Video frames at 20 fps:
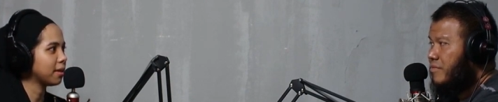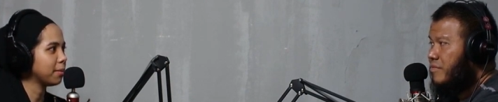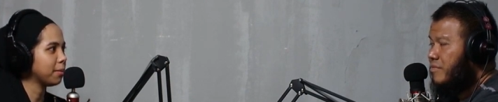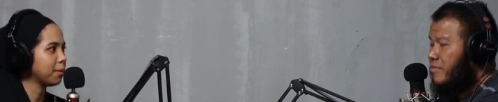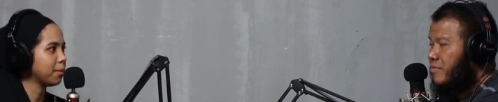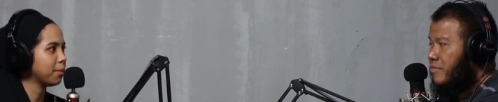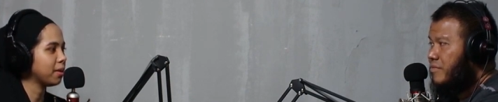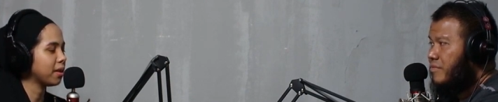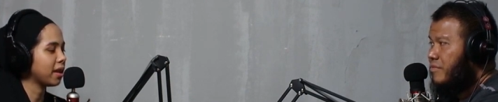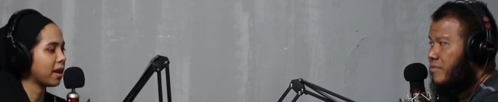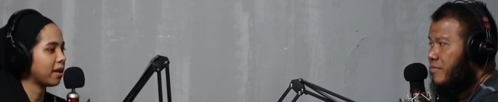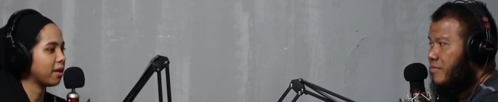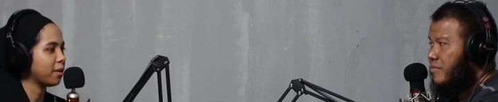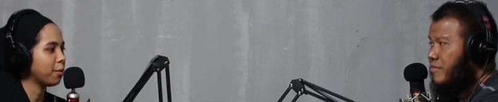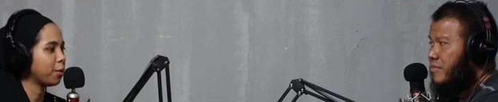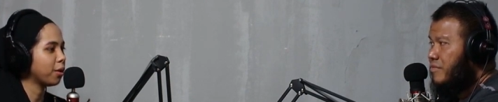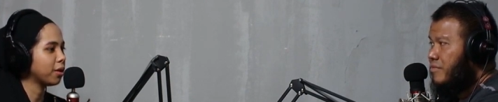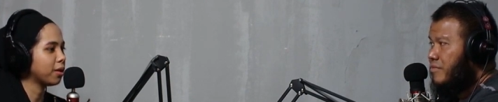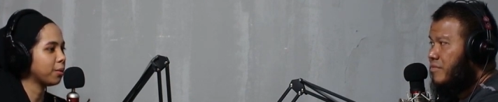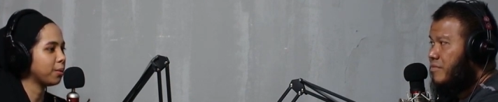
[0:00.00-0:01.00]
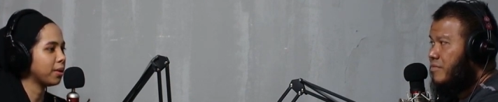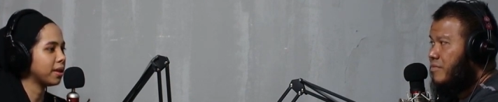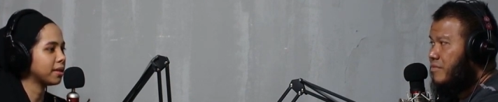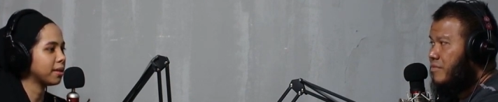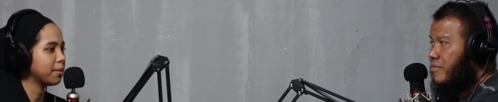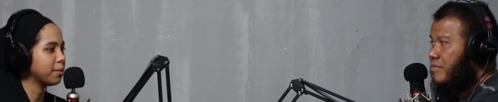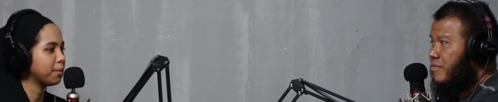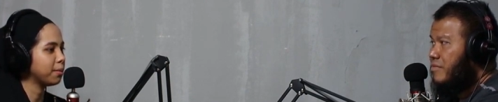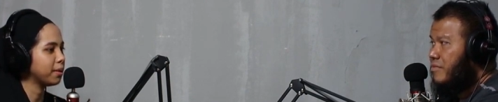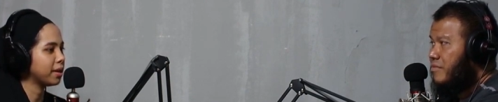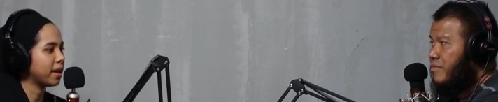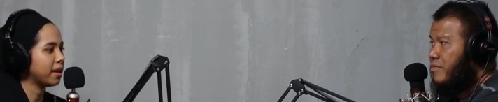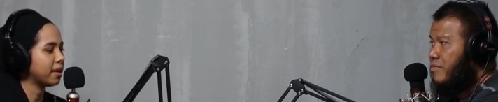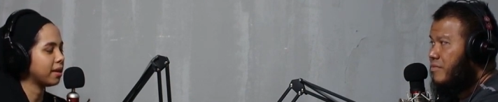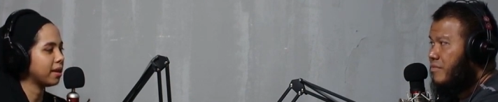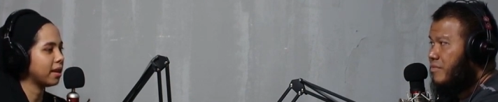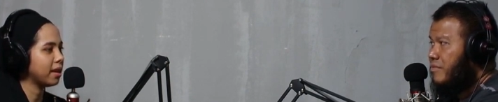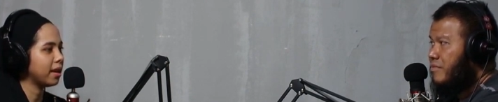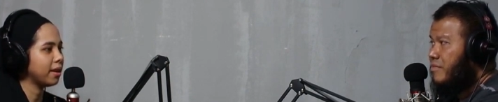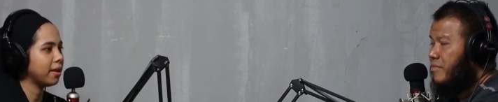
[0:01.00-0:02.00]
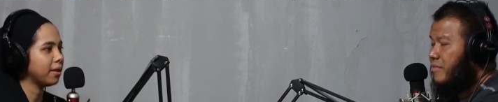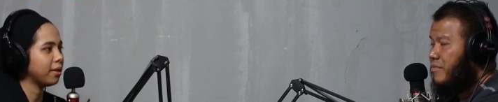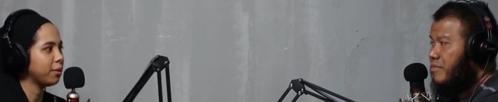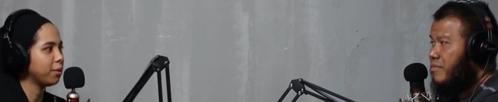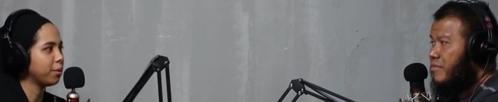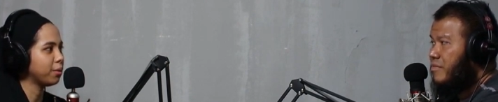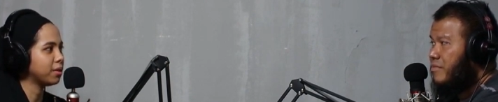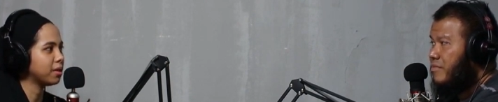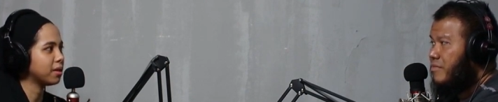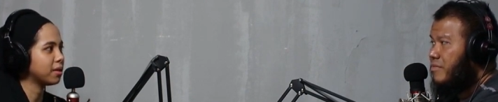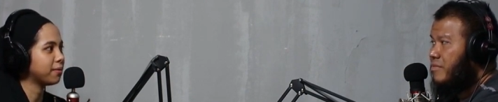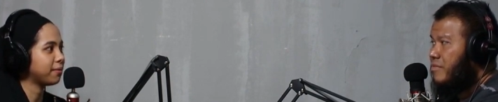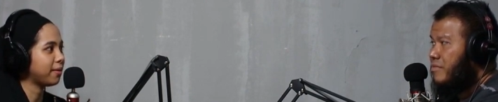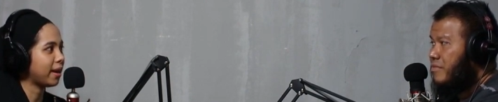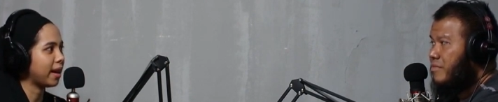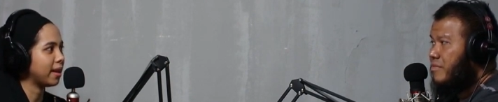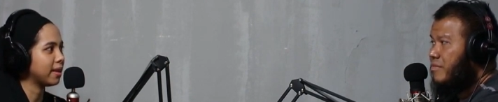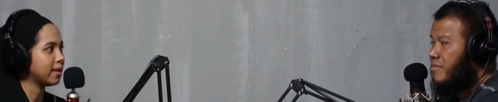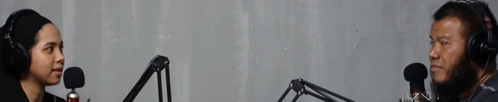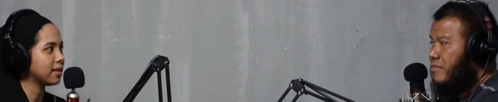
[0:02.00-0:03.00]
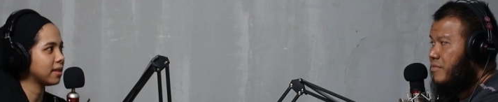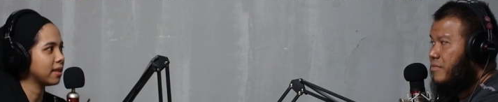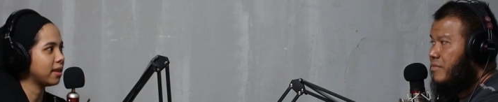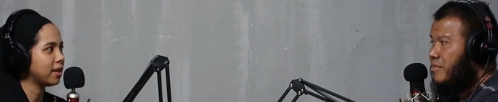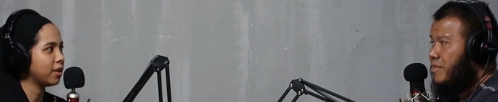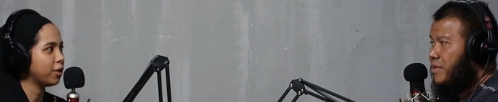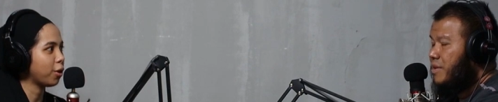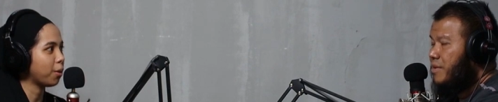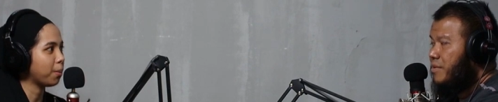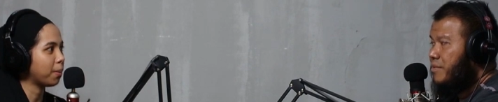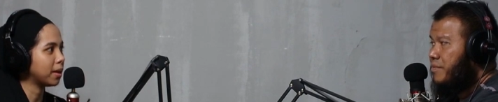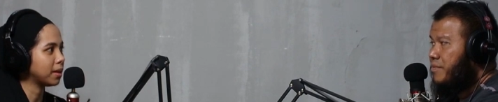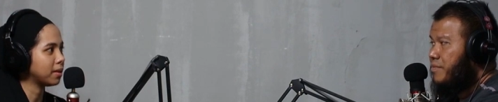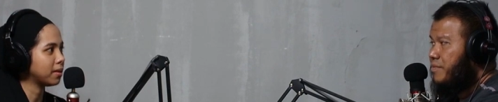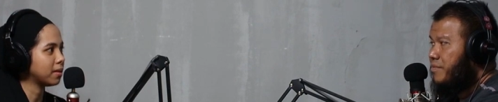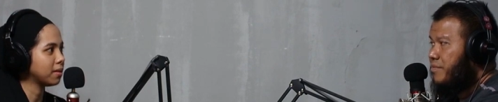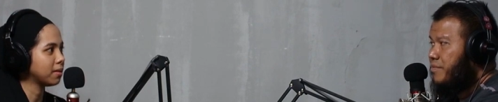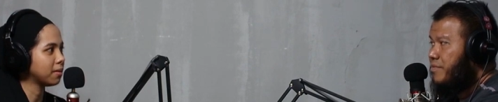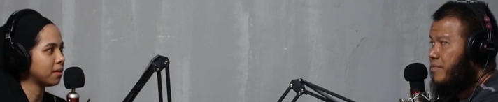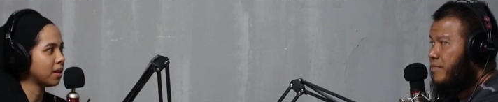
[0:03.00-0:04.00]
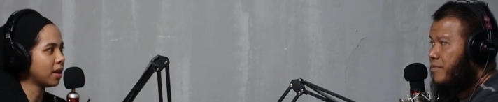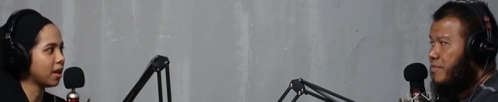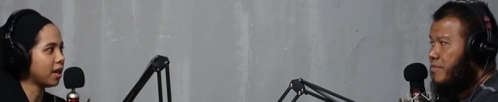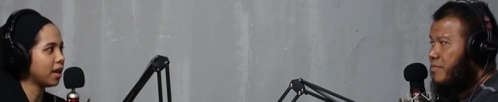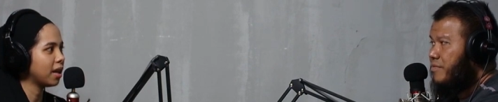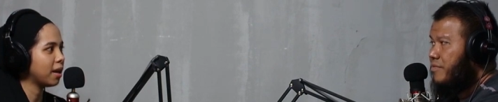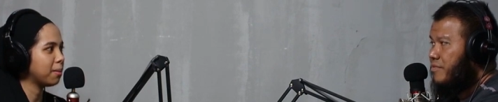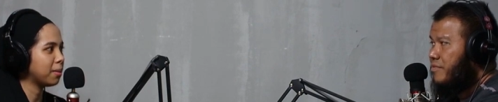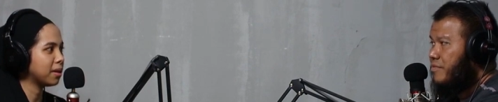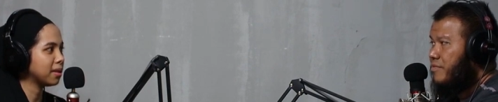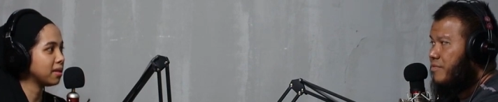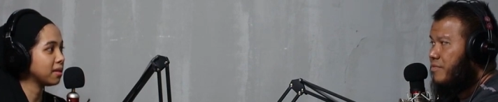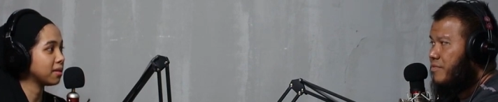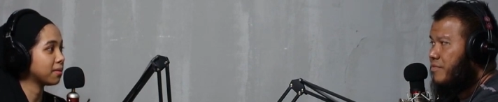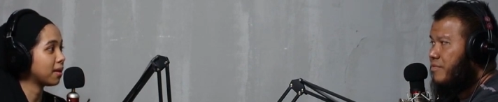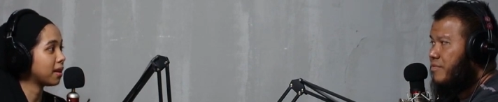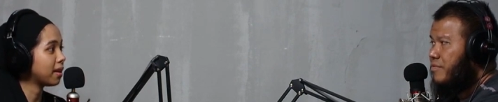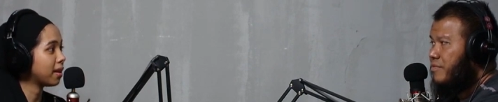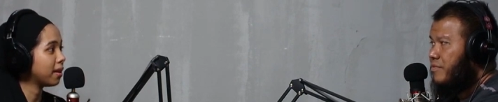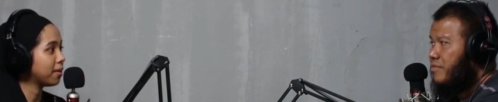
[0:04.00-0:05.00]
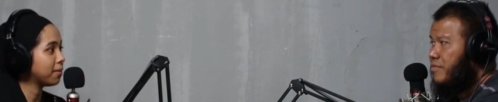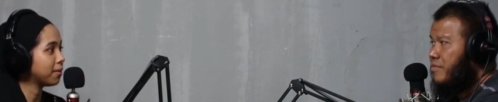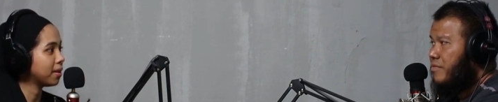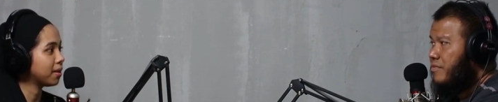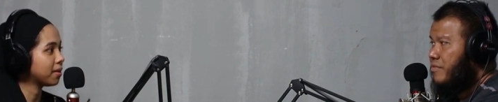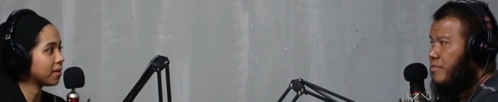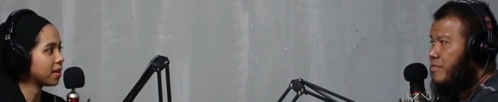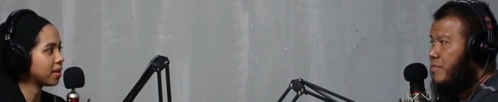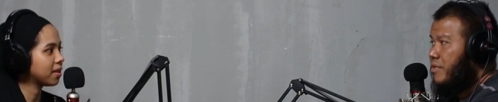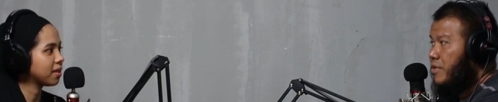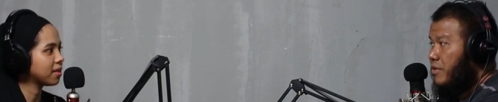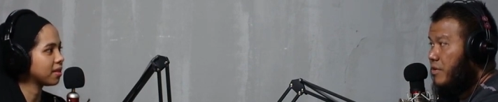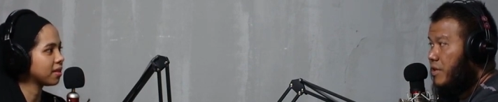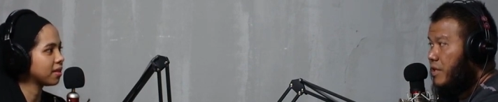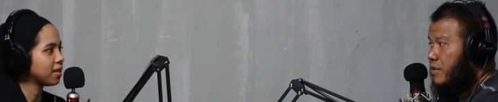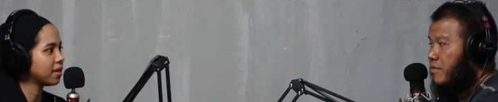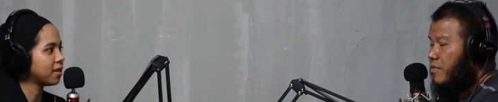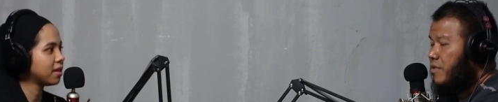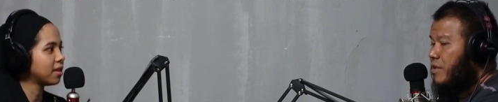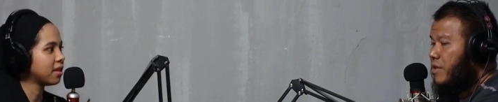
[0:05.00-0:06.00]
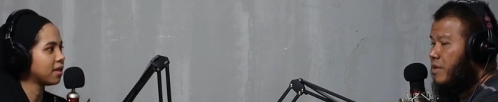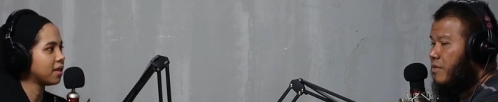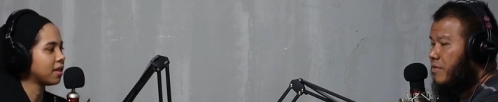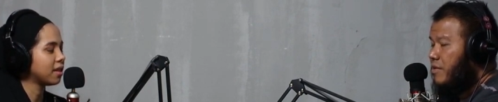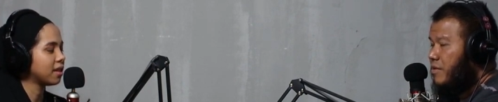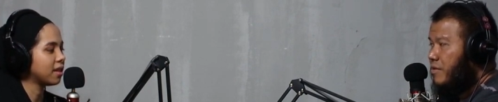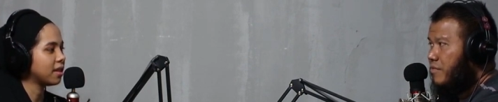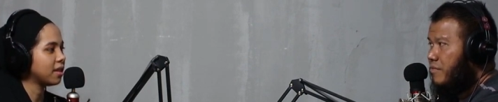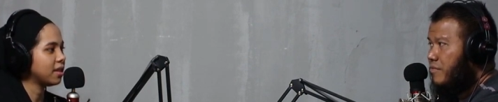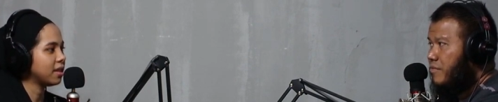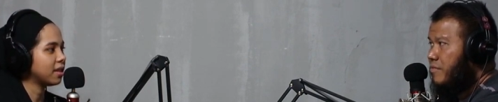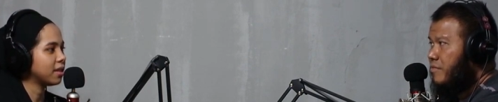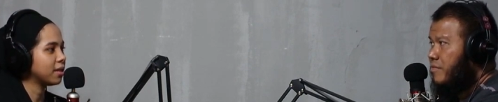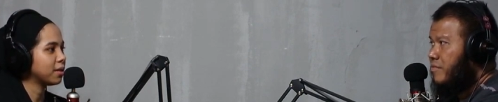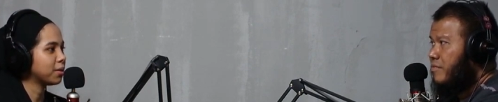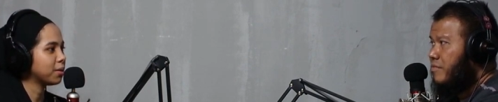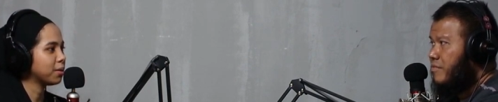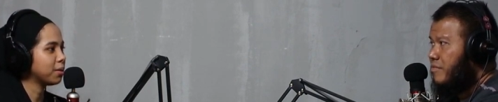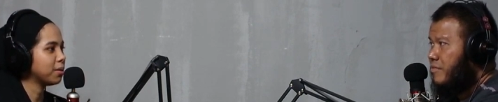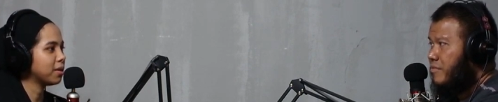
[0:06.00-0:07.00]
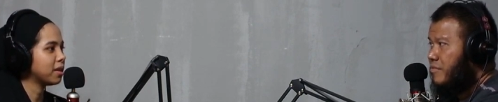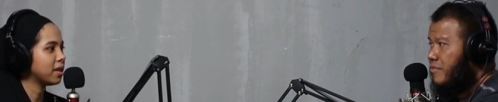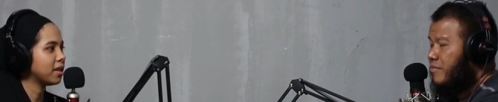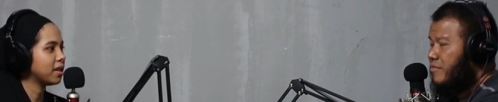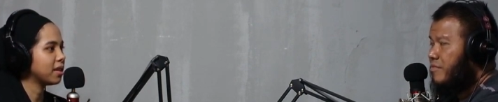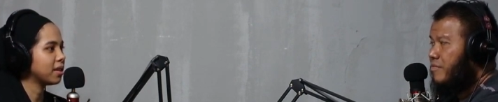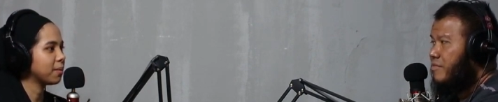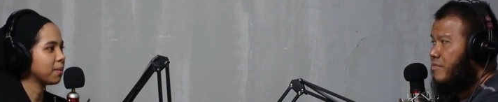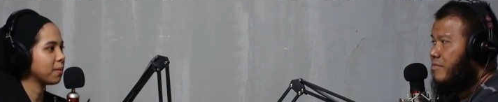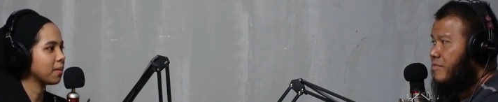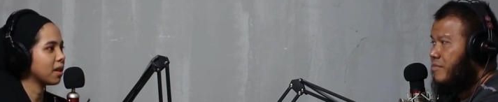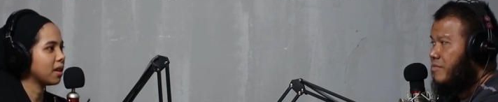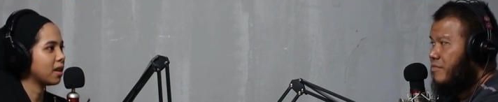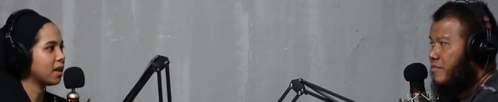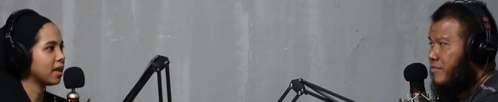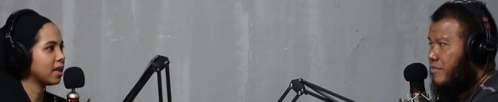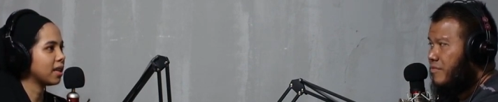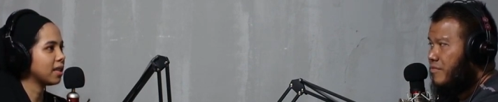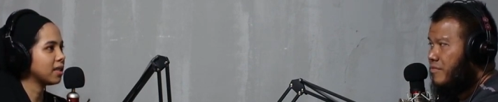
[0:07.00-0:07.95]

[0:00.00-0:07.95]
Speaker 1: some people carry water weight, some people carry like you know just fats and yeah. not muscle and muscle is very heavy, right?
Speaker 2: Yes, very heavy.
Speaker 1: Yeah, so like I